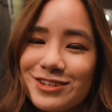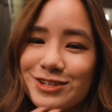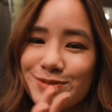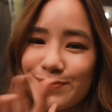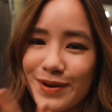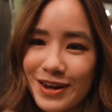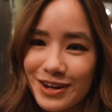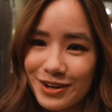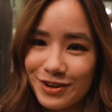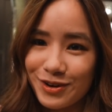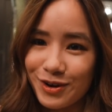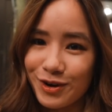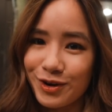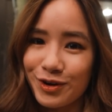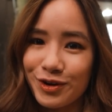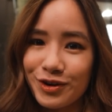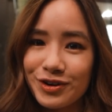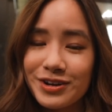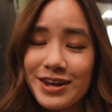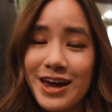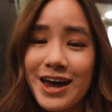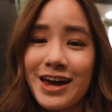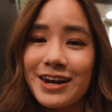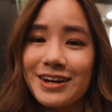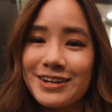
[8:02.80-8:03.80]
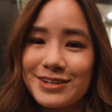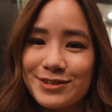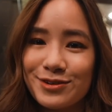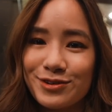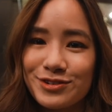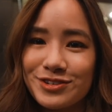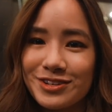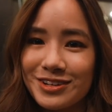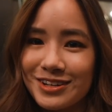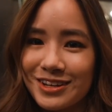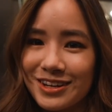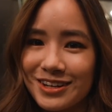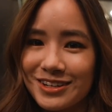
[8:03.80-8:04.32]
use my code and it's
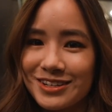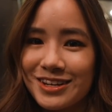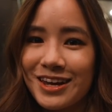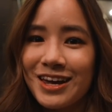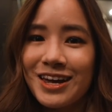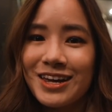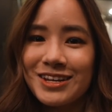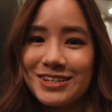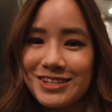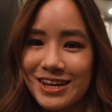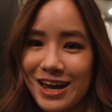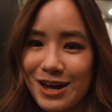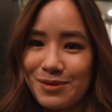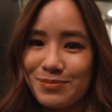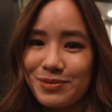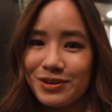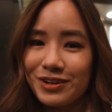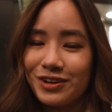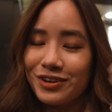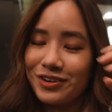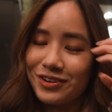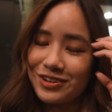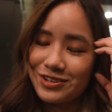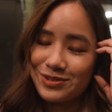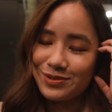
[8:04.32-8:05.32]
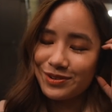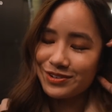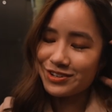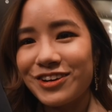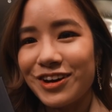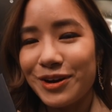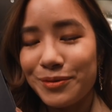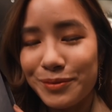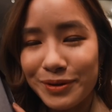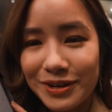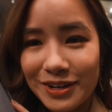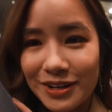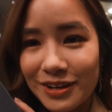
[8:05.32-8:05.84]
also linked down below. So
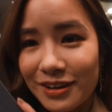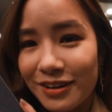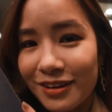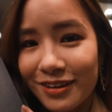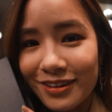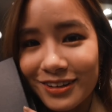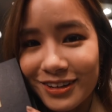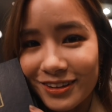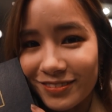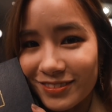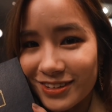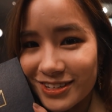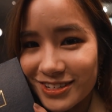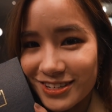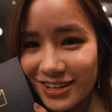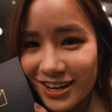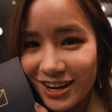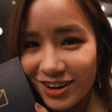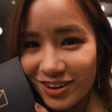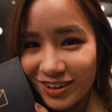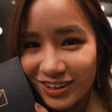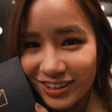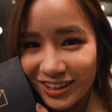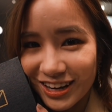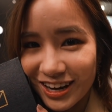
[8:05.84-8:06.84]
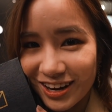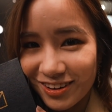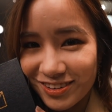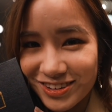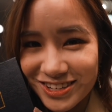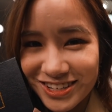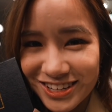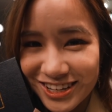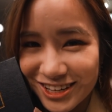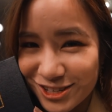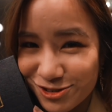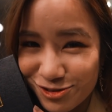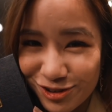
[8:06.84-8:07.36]
I'm gonna give this to Eric now and
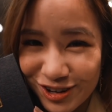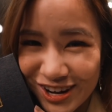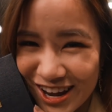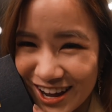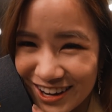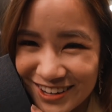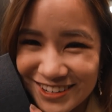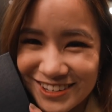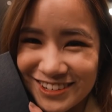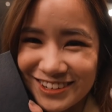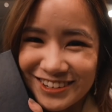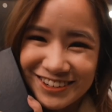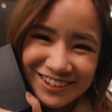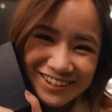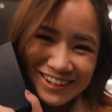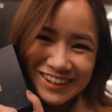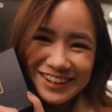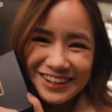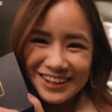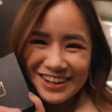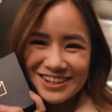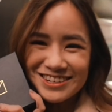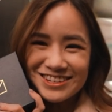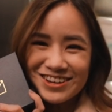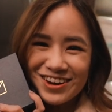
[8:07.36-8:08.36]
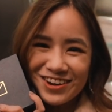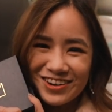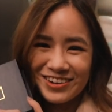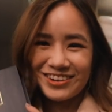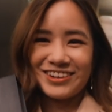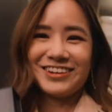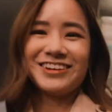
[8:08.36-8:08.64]
see his reaction. Let's go.